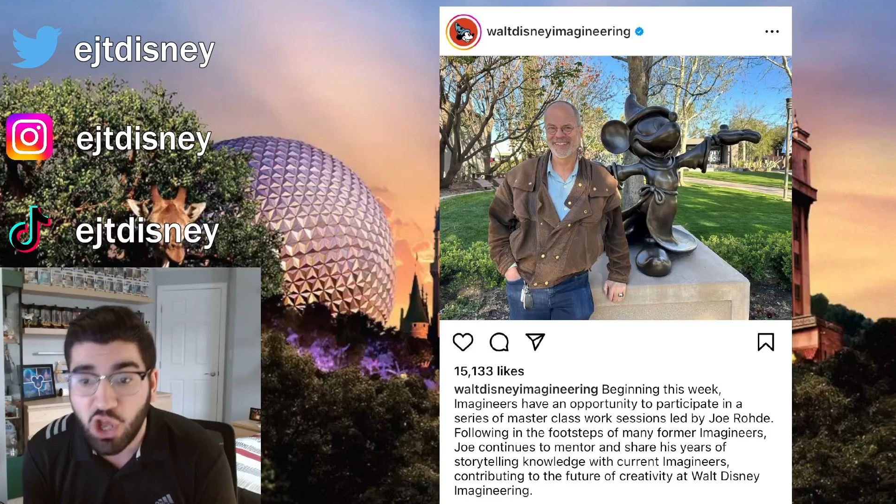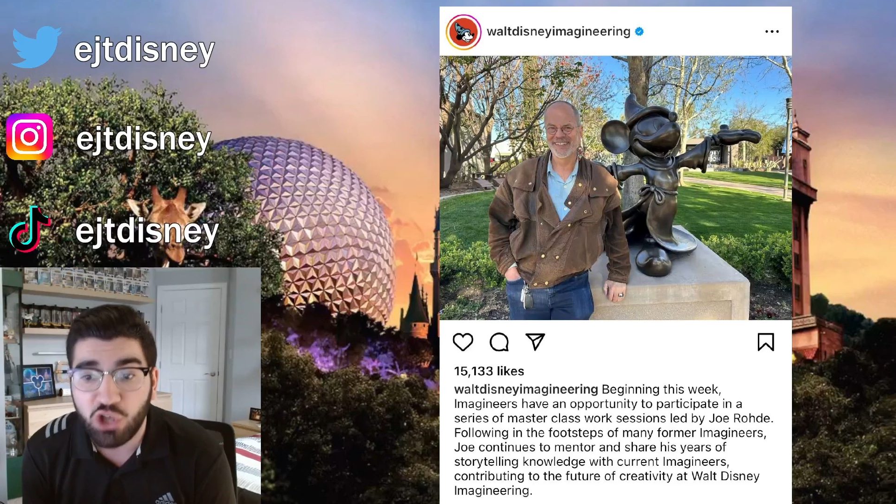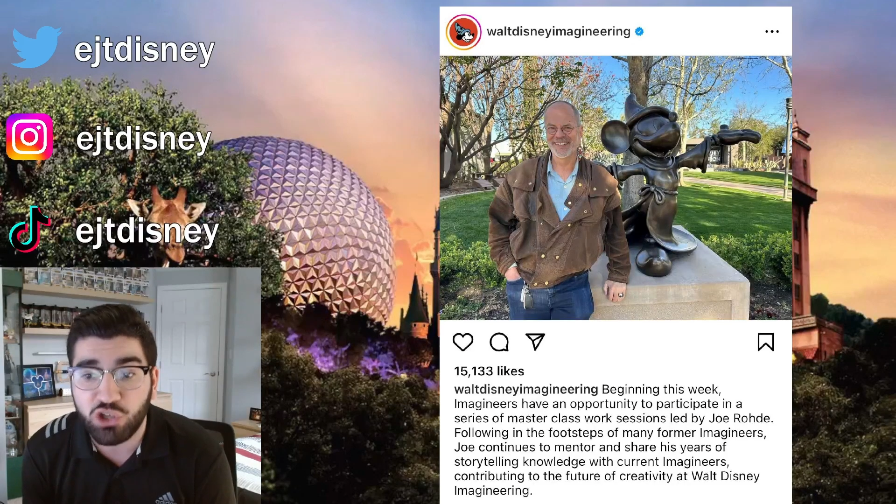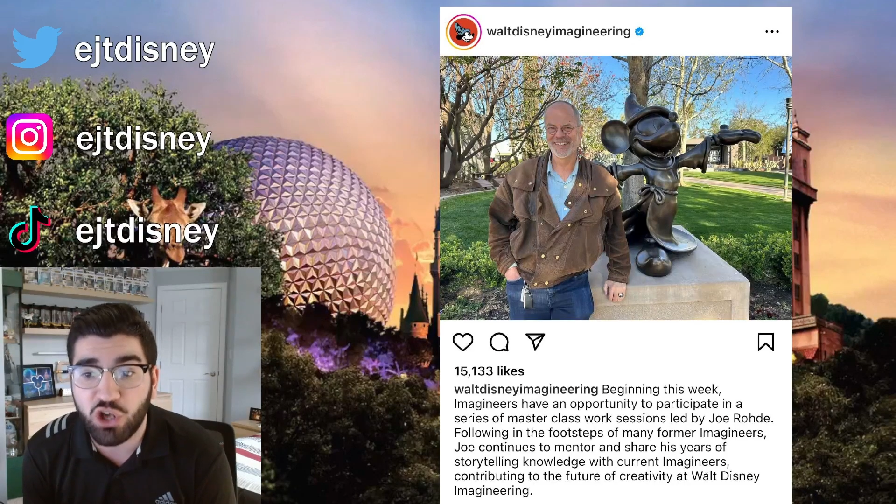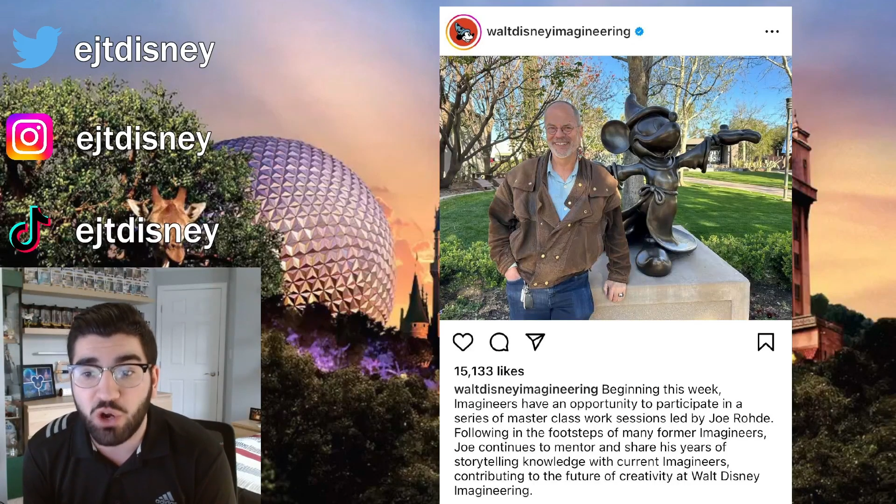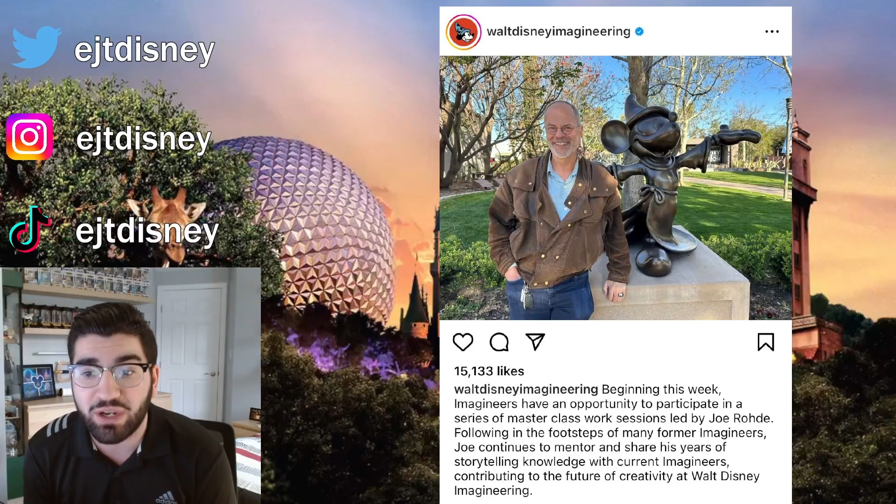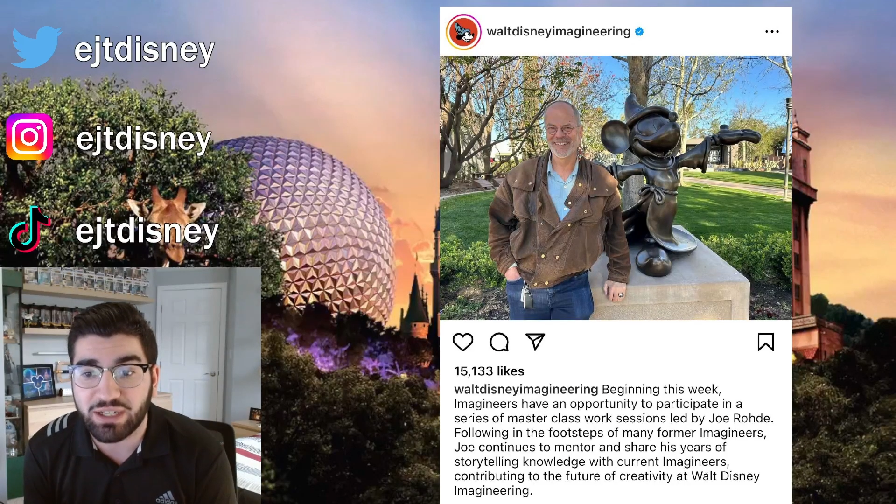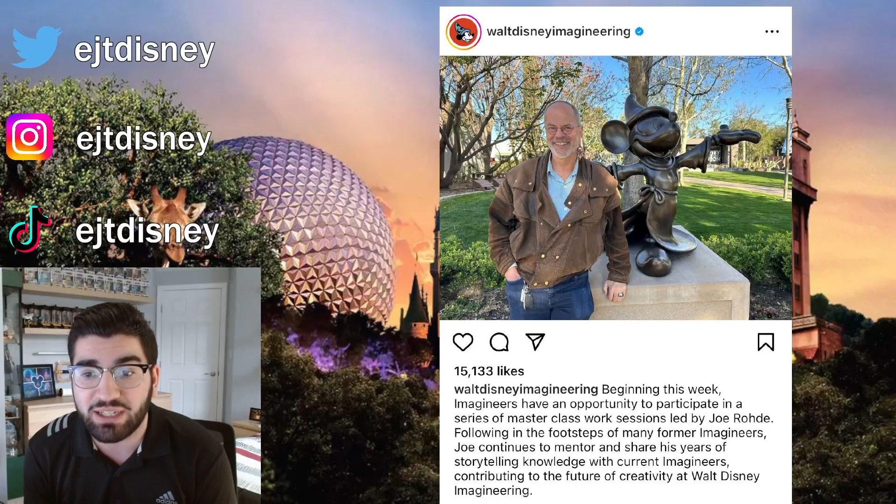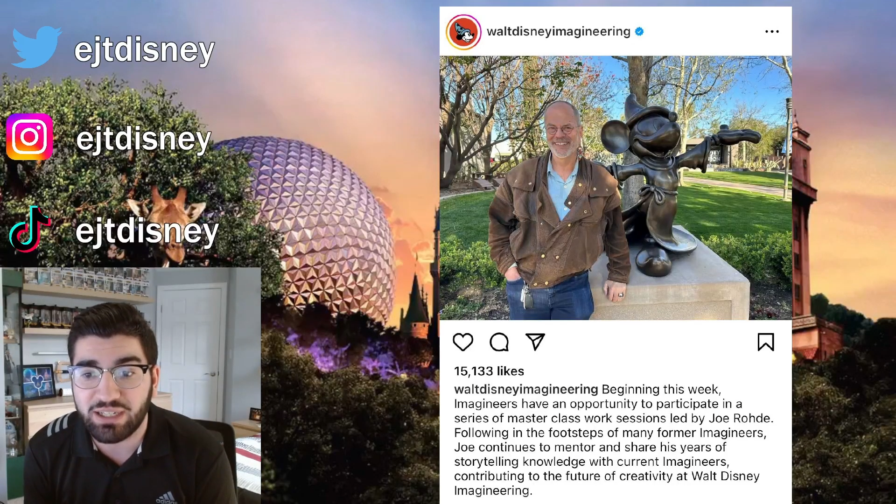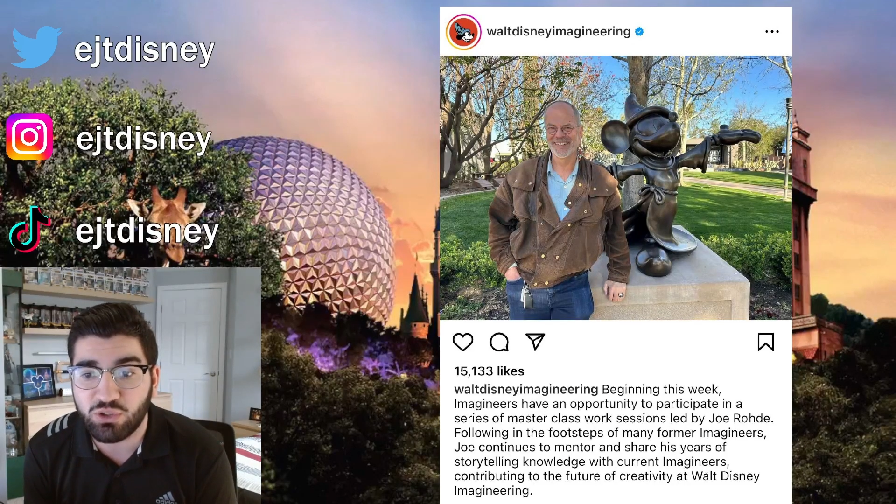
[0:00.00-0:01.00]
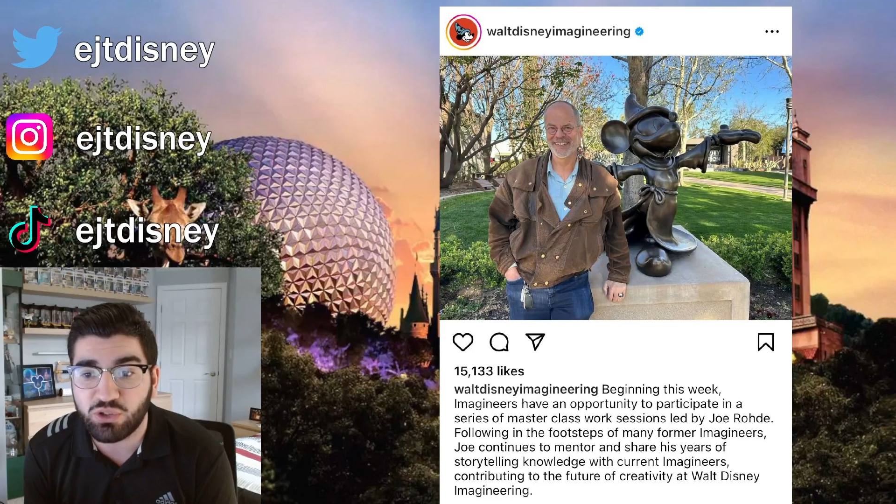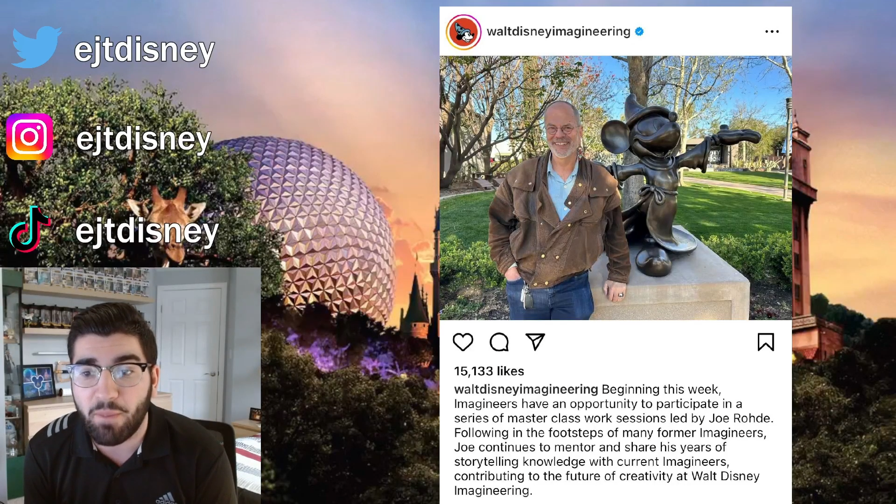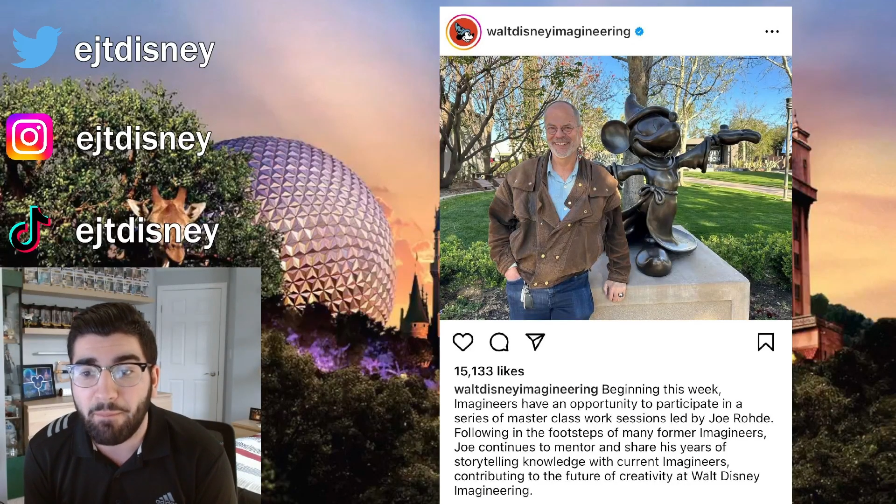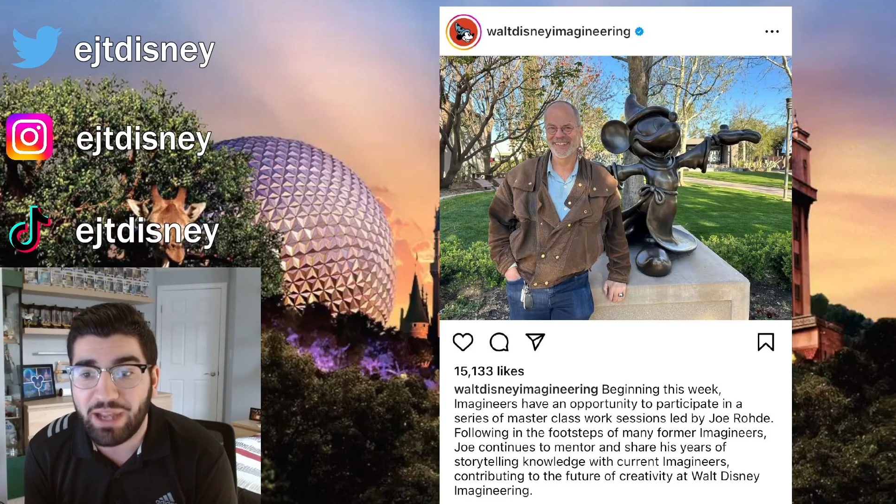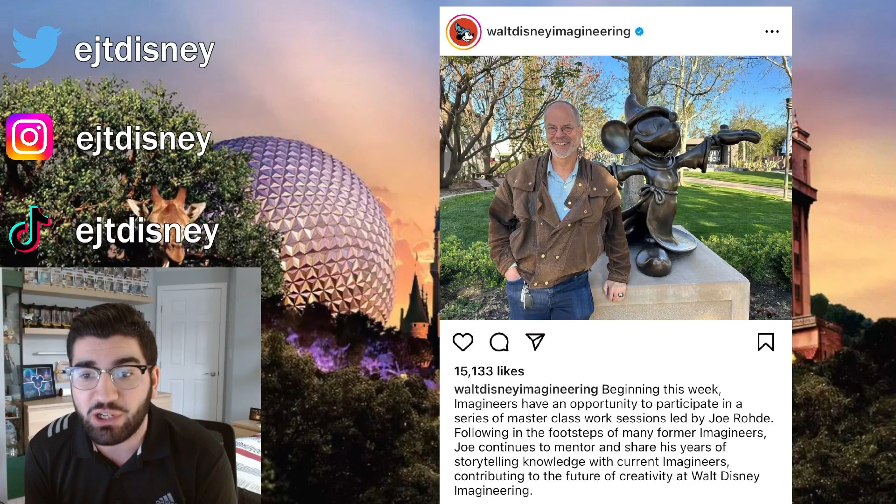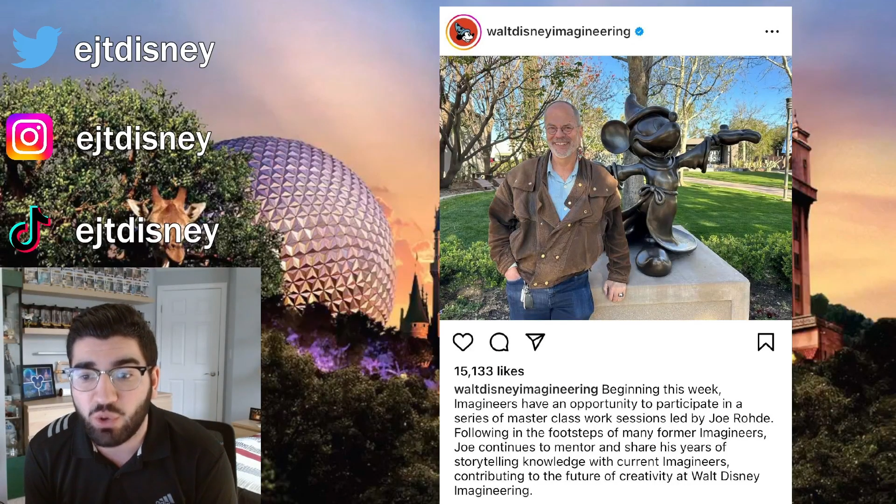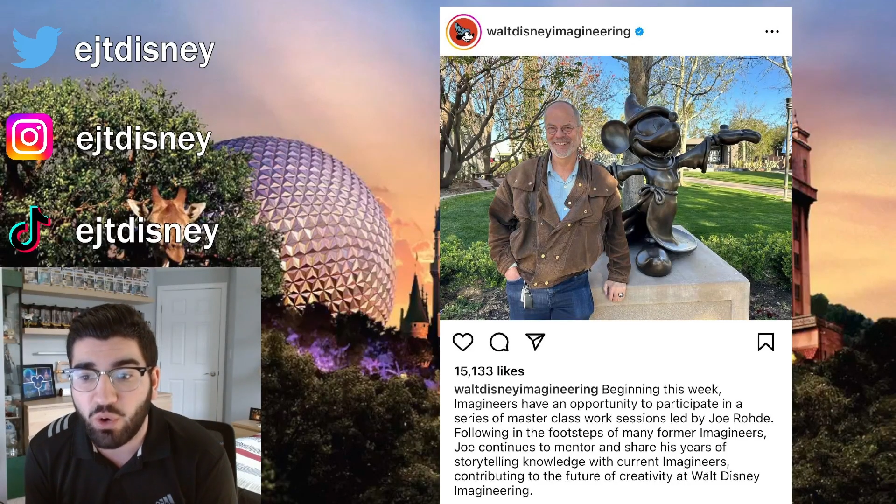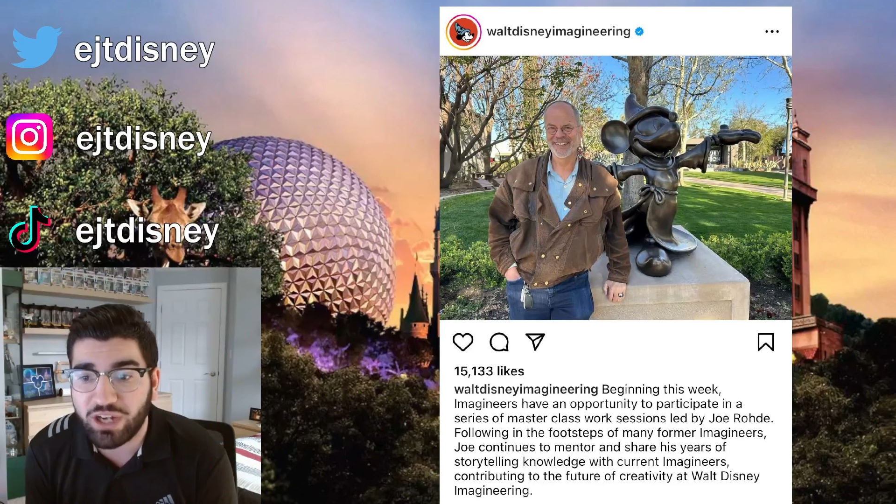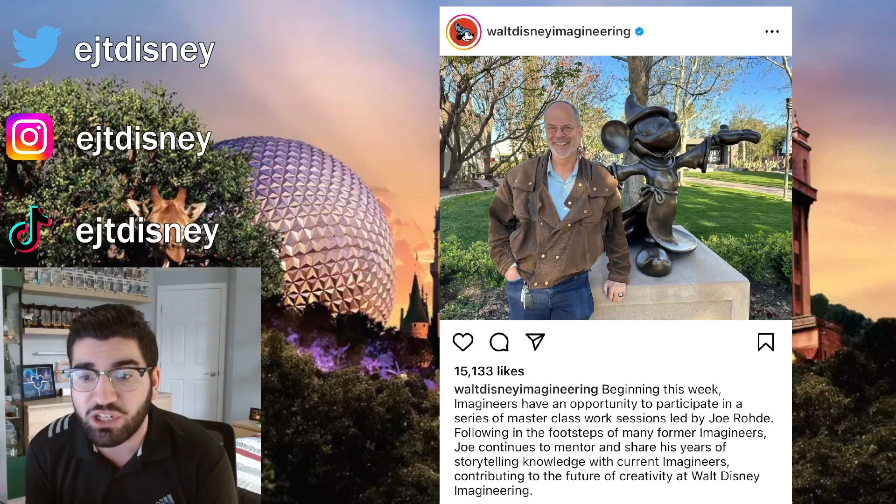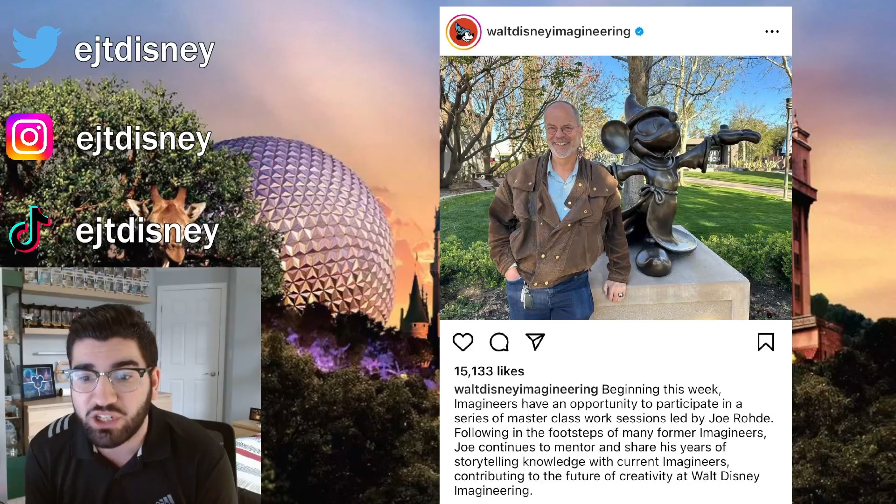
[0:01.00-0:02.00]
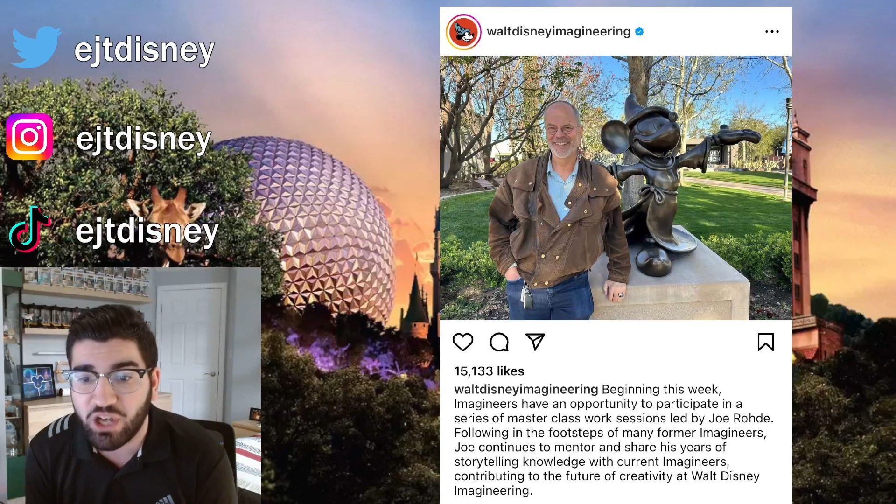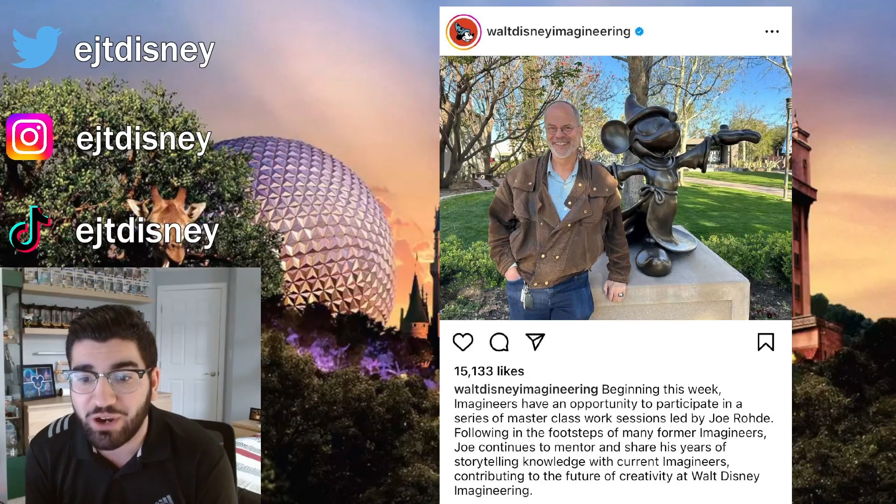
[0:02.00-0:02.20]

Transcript: Joe continues to mentor and share